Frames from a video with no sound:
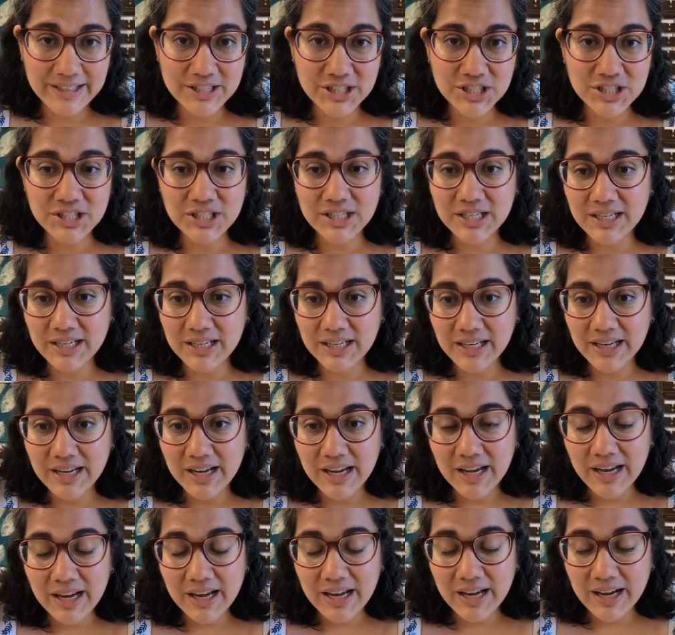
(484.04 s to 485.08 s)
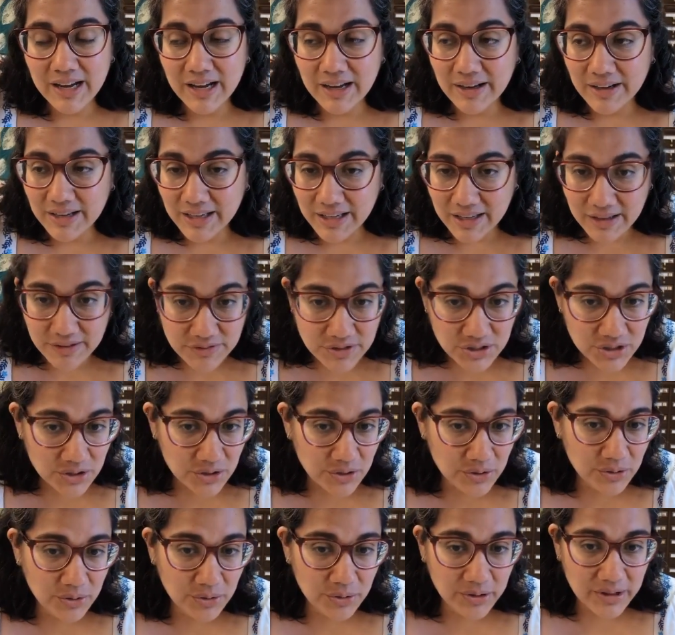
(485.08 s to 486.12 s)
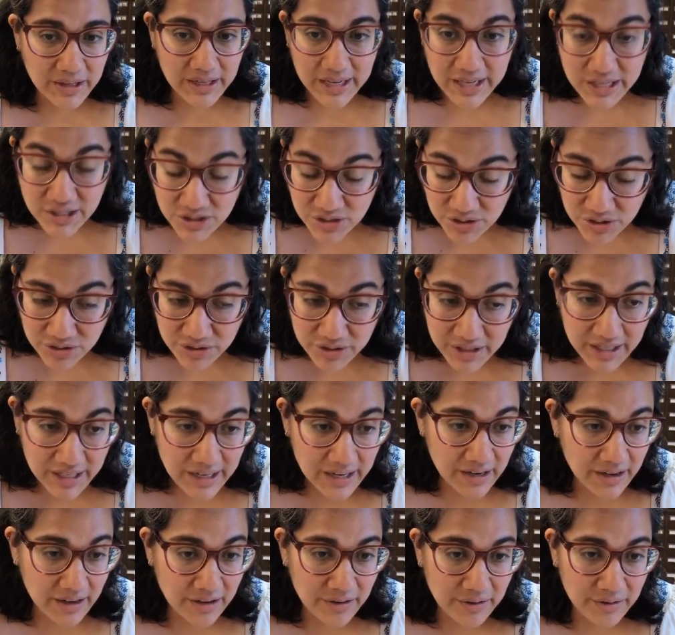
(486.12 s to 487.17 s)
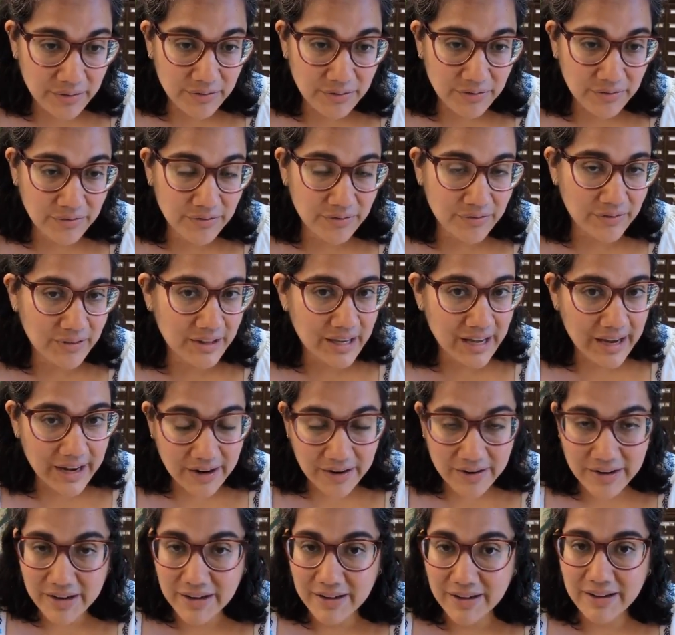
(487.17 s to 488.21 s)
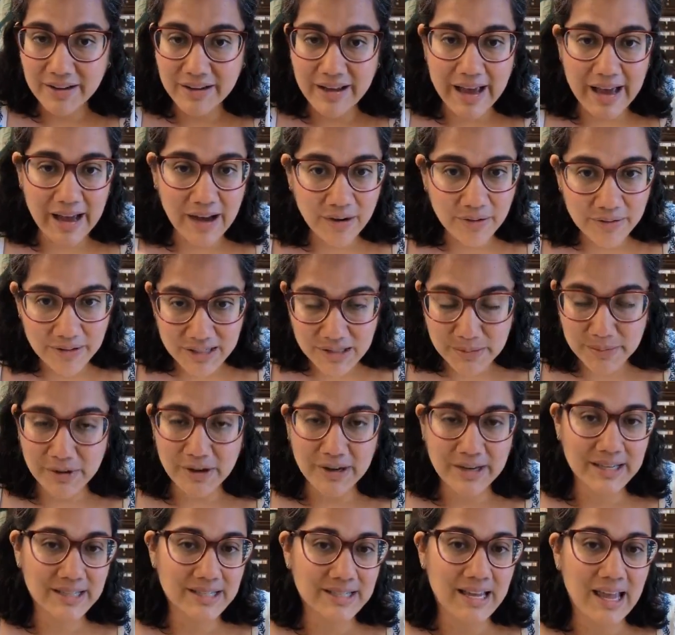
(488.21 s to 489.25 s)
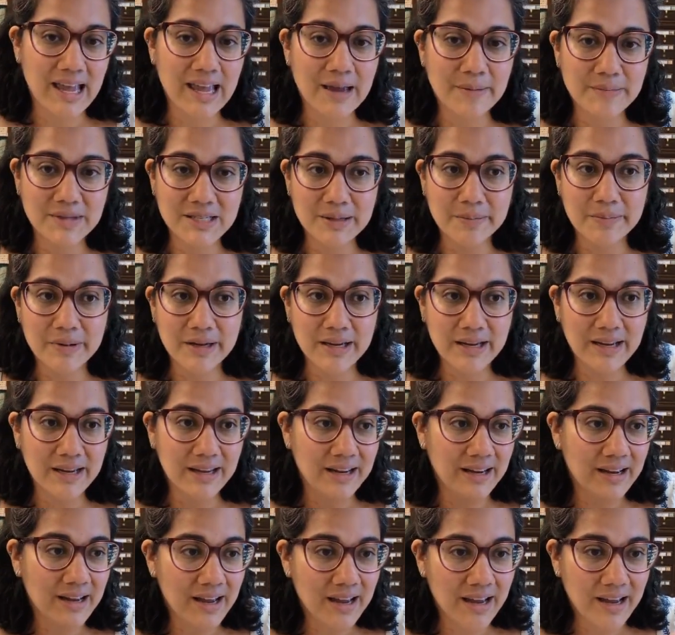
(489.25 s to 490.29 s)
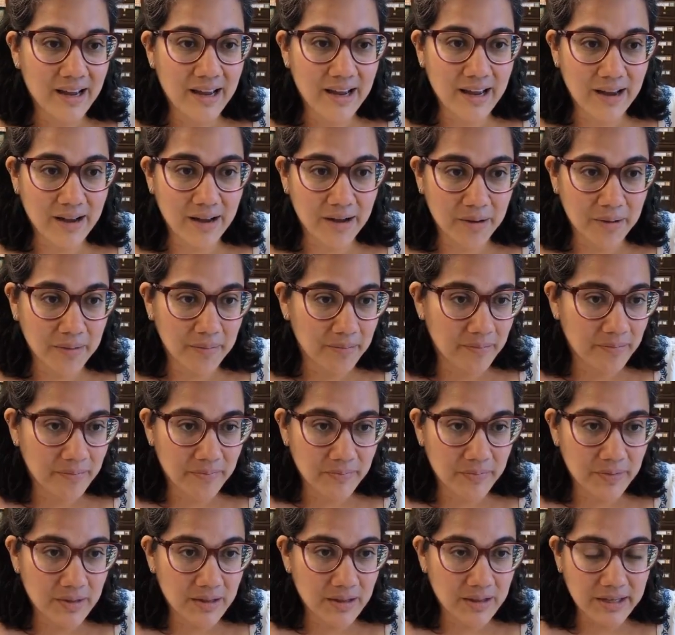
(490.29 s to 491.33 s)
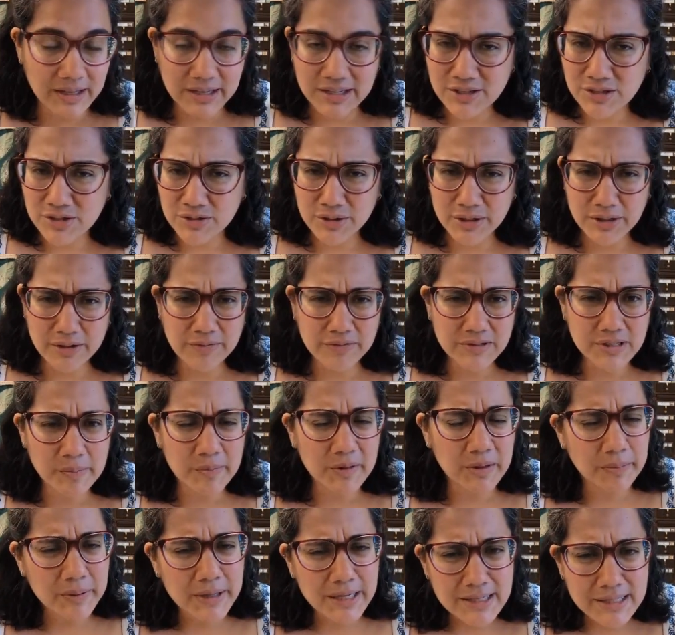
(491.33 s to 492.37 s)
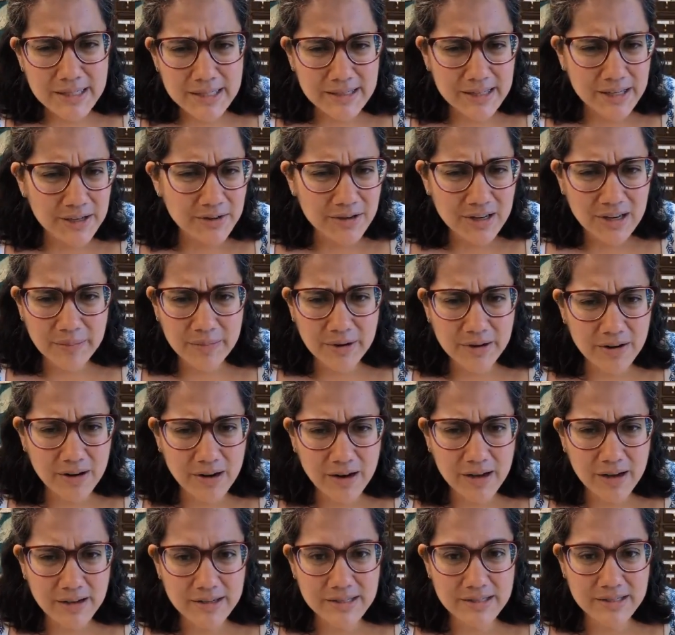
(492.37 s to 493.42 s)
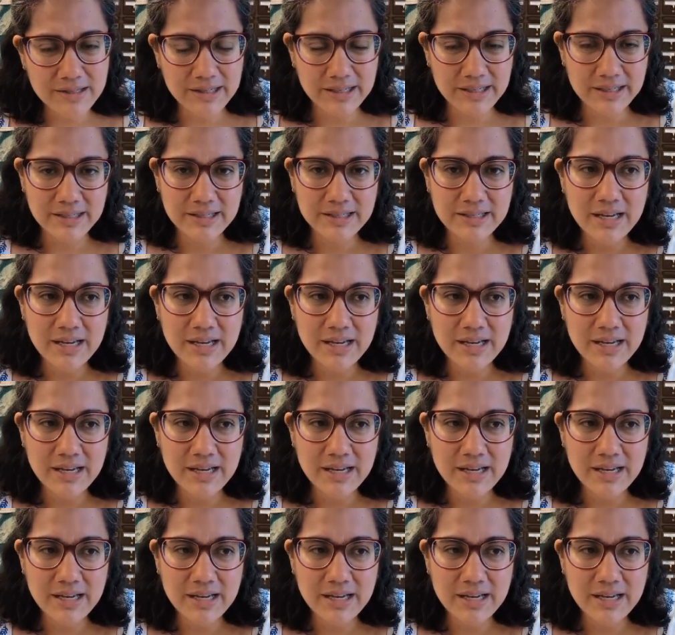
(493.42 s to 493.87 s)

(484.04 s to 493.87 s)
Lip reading: and she gives you the history of the area, how these markets came to be, the history of some of the pieces that you come across.